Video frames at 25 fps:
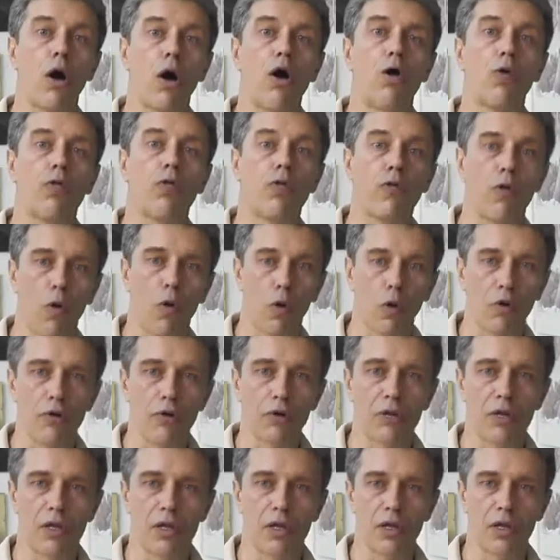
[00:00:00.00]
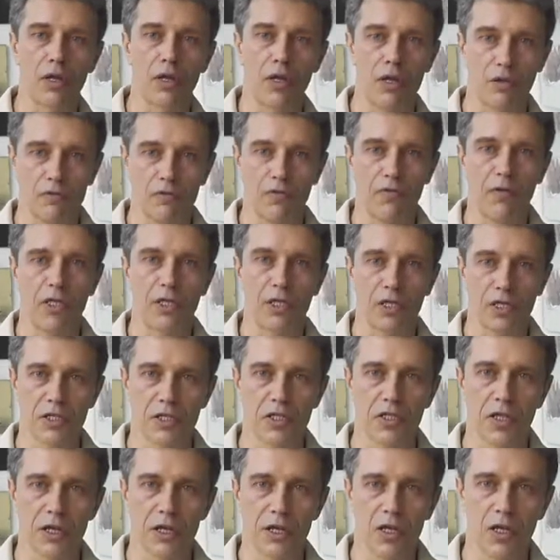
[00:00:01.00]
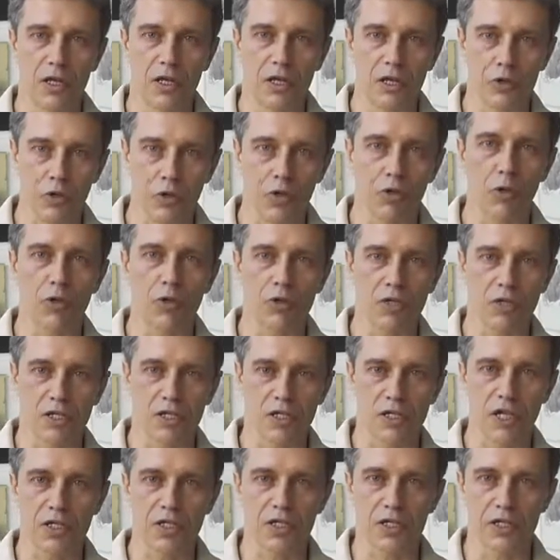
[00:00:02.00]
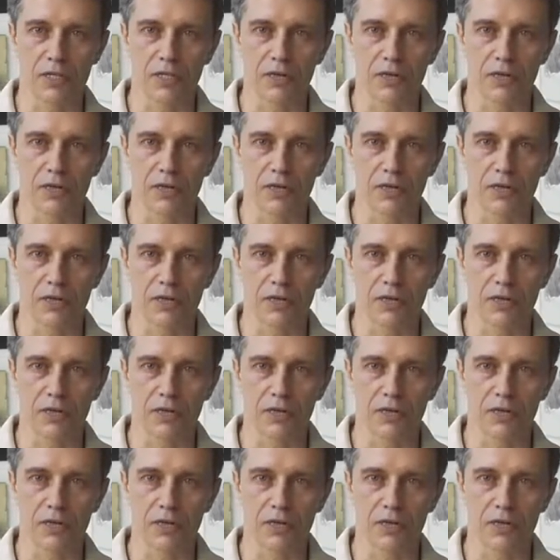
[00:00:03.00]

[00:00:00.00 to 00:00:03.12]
phone and finish your coaching session.